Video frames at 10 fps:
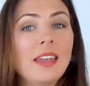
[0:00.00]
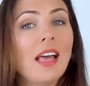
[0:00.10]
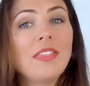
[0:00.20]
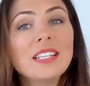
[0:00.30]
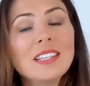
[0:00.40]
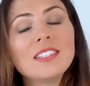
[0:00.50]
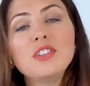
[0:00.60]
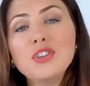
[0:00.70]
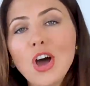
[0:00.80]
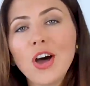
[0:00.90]
Now, this
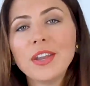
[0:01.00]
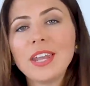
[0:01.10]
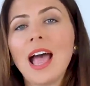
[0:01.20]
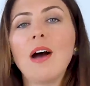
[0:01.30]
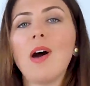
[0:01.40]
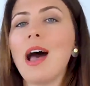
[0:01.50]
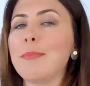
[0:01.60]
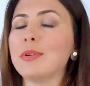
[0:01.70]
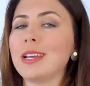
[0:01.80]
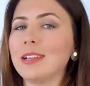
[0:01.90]
is not how I
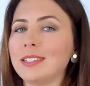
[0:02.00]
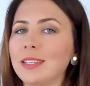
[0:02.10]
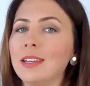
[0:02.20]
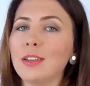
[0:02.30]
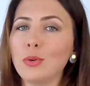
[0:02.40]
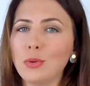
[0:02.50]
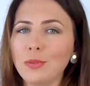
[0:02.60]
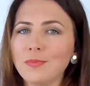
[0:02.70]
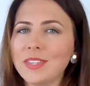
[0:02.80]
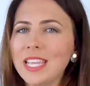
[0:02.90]
pronounce it at
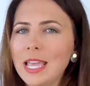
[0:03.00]
all.